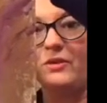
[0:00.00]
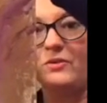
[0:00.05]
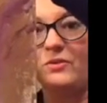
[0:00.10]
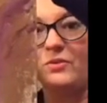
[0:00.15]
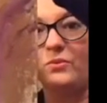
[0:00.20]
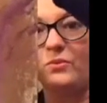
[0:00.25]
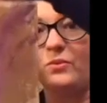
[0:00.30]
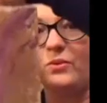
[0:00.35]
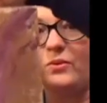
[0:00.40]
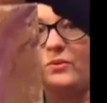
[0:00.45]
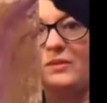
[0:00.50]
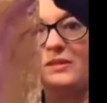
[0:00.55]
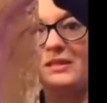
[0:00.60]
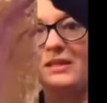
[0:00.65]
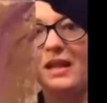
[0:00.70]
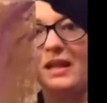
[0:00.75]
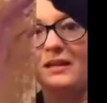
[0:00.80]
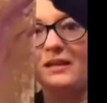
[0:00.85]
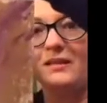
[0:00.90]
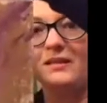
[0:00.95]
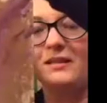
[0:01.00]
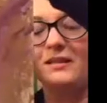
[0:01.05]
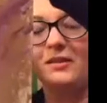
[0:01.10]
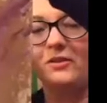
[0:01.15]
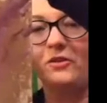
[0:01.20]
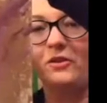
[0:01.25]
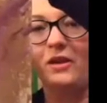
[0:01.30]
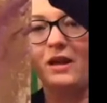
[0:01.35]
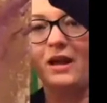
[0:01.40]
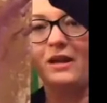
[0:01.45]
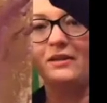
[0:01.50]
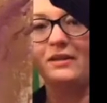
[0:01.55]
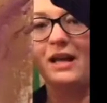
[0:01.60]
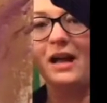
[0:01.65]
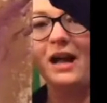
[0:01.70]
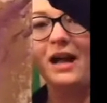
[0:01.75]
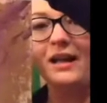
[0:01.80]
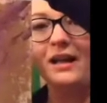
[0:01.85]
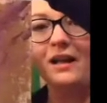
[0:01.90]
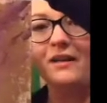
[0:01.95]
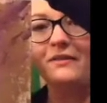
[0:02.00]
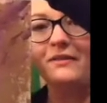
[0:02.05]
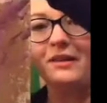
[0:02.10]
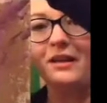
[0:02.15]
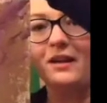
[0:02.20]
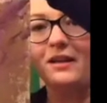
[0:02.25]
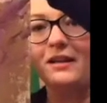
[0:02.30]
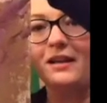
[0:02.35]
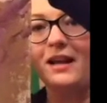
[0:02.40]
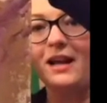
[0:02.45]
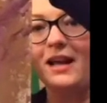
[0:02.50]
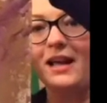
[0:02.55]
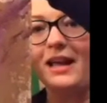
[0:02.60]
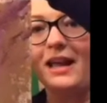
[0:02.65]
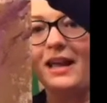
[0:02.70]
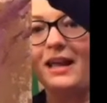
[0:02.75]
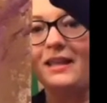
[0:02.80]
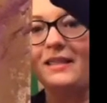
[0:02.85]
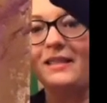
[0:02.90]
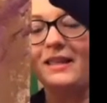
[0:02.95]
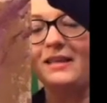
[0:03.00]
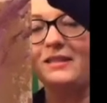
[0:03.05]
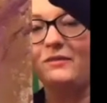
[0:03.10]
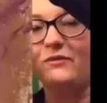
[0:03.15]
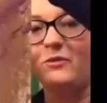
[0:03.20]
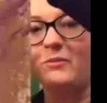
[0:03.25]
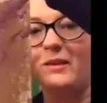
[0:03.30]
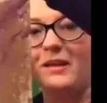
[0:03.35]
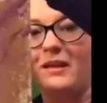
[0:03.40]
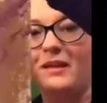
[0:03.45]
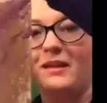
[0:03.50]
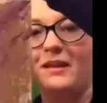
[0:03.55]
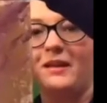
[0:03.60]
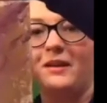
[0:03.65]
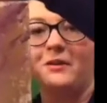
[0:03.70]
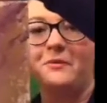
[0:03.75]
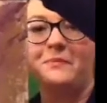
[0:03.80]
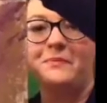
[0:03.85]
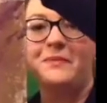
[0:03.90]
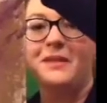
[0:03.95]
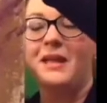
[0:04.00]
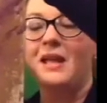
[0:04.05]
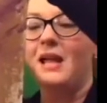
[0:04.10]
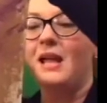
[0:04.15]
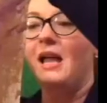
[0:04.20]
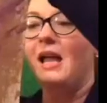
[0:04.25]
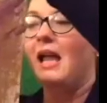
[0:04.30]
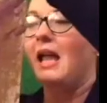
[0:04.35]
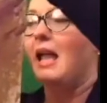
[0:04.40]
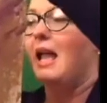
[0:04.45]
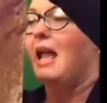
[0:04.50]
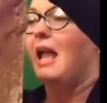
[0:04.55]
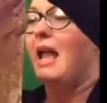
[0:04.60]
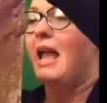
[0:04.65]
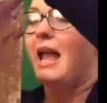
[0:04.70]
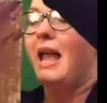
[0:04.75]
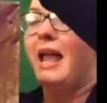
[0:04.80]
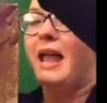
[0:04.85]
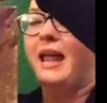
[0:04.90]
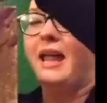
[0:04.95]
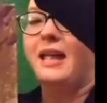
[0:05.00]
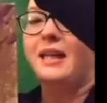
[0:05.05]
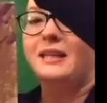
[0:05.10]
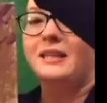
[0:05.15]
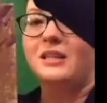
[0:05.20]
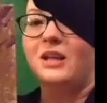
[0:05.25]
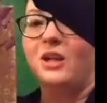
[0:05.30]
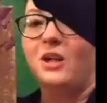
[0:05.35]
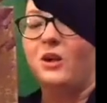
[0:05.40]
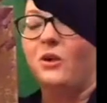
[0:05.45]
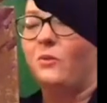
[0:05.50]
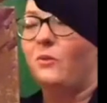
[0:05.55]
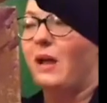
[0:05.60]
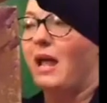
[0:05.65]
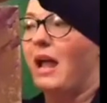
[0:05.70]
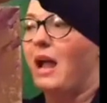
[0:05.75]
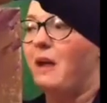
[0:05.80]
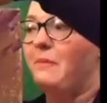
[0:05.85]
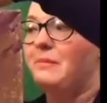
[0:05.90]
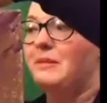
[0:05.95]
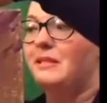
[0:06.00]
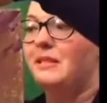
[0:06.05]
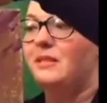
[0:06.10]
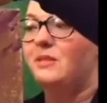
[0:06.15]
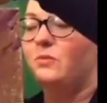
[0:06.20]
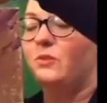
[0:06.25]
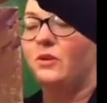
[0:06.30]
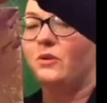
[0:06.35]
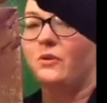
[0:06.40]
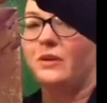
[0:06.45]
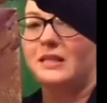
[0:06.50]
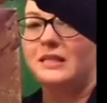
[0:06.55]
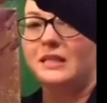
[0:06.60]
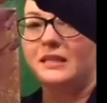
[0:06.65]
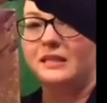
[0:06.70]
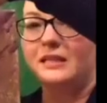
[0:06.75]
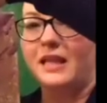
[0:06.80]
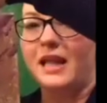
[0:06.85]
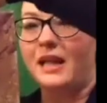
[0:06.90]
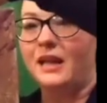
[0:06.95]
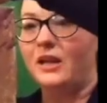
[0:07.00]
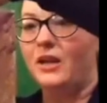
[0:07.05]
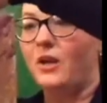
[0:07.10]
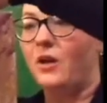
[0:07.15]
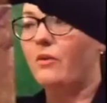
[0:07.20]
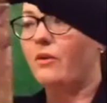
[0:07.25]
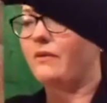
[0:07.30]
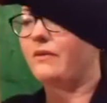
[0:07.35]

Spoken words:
those roots down into the ground. Hi, Aviana. Hi, Ann. Thanks for being here. And what happens is we're going to let go